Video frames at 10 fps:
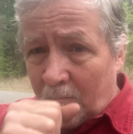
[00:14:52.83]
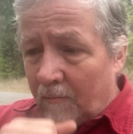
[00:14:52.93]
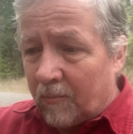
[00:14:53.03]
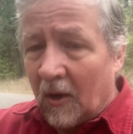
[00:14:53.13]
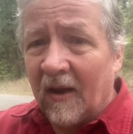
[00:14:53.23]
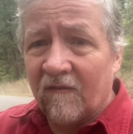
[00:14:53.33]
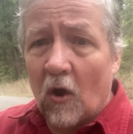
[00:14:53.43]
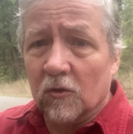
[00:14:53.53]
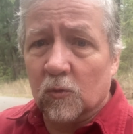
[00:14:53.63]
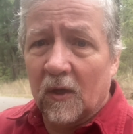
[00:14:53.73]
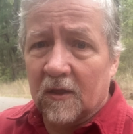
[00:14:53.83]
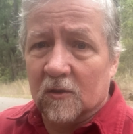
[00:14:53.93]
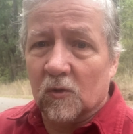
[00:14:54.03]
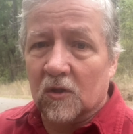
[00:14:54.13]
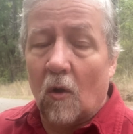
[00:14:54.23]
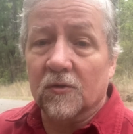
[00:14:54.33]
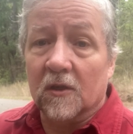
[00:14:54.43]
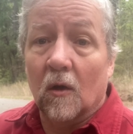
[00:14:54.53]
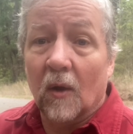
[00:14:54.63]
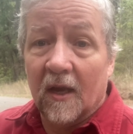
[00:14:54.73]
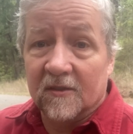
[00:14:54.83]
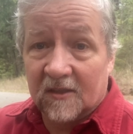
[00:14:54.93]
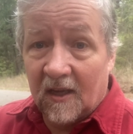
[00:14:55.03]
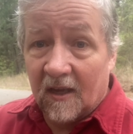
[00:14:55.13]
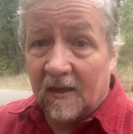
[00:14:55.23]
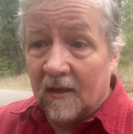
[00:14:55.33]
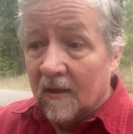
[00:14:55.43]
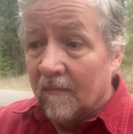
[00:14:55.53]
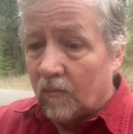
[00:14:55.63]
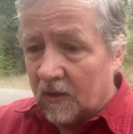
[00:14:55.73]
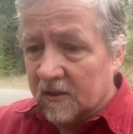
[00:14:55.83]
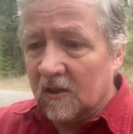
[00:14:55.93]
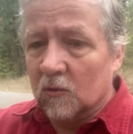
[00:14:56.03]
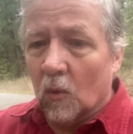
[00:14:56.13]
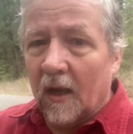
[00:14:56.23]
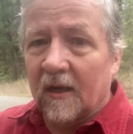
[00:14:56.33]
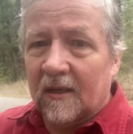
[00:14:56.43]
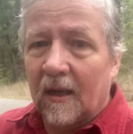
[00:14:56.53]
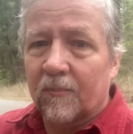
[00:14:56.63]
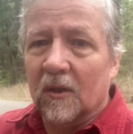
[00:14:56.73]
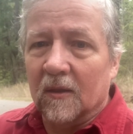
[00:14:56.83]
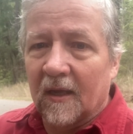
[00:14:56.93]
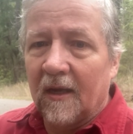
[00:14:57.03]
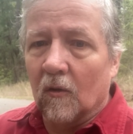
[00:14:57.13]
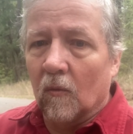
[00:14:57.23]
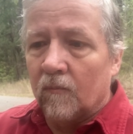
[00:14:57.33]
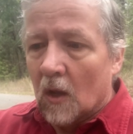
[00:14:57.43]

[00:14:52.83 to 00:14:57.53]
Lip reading: Bearing false witness was also a sin. This is a way to keep the legal